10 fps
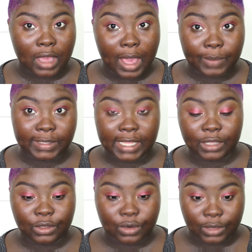I will
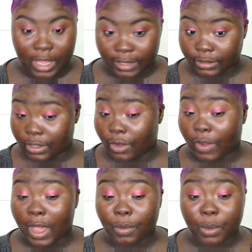let you guys know
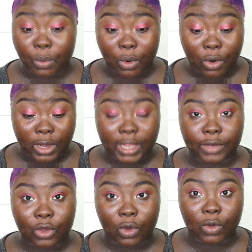how it wore
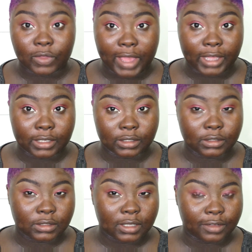and all that
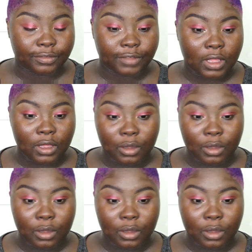good stuff.